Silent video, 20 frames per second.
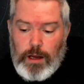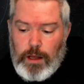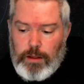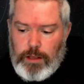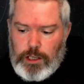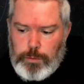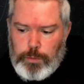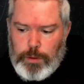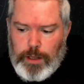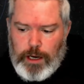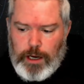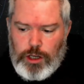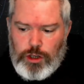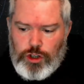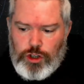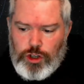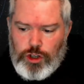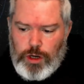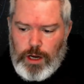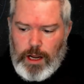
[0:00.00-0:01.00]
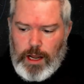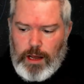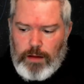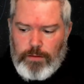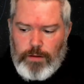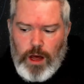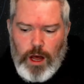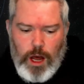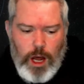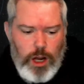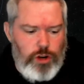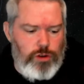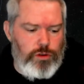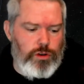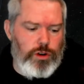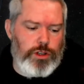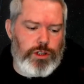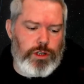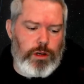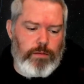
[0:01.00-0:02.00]
This planet should have
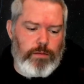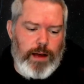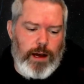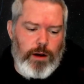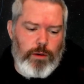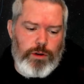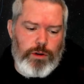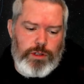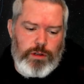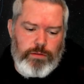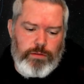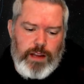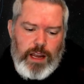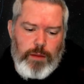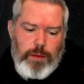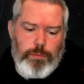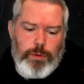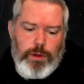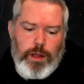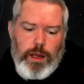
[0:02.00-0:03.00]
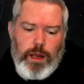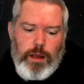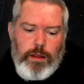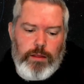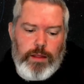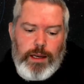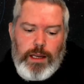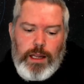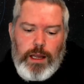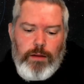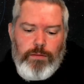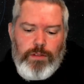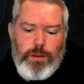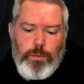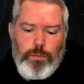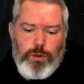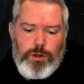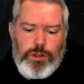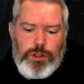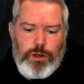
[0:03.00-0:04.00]
hundreds of hours of gameplay that give the
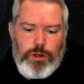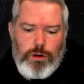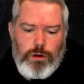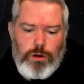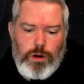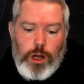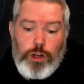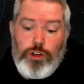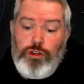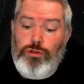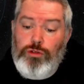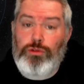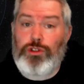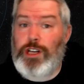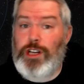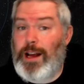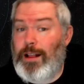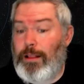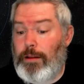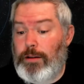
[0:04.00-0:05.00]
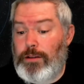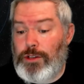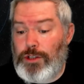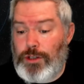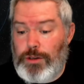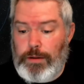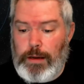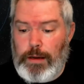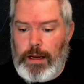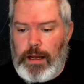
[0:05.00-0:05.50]
prisoner a true challenge.